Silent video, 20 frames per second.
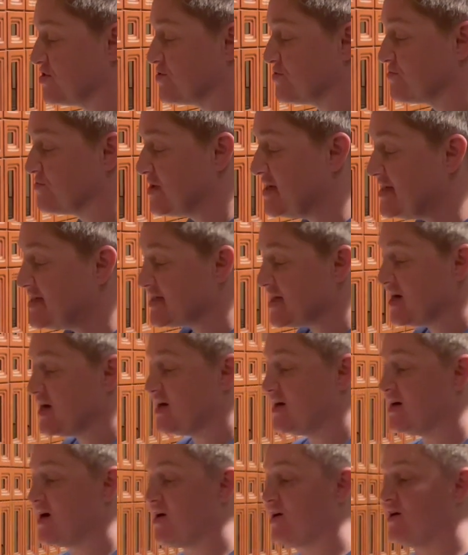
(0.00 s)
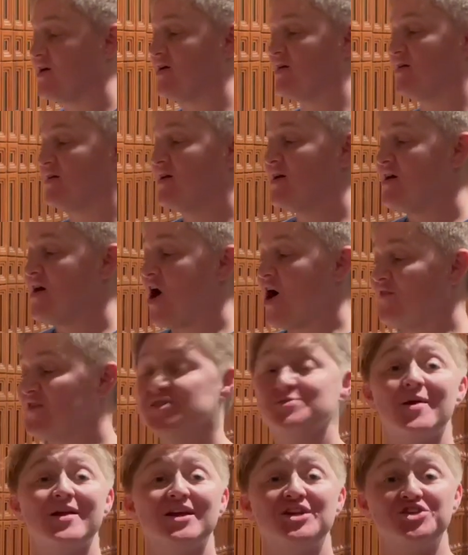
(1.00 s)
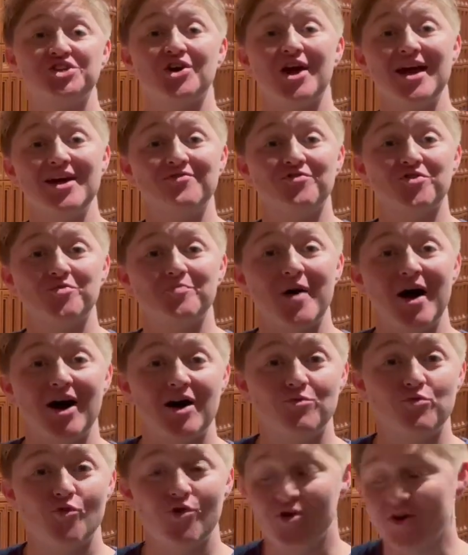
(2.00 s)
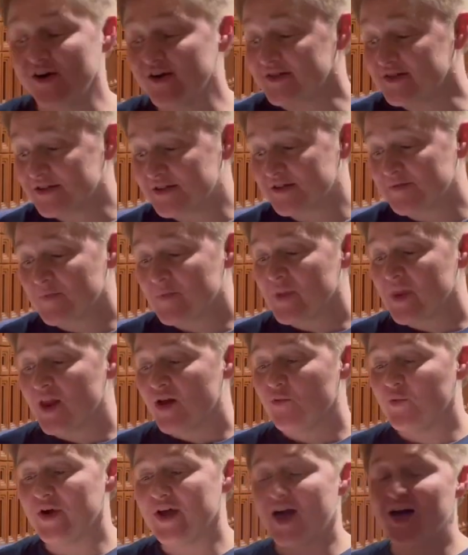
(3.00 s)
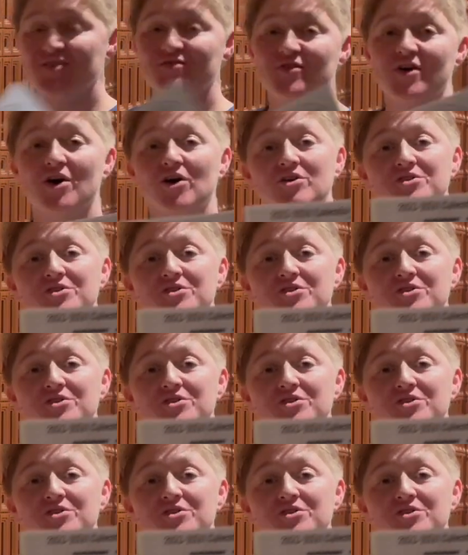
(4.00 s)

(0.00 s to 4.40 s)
Teresa, our office manager, and for Bob Wartz. We have our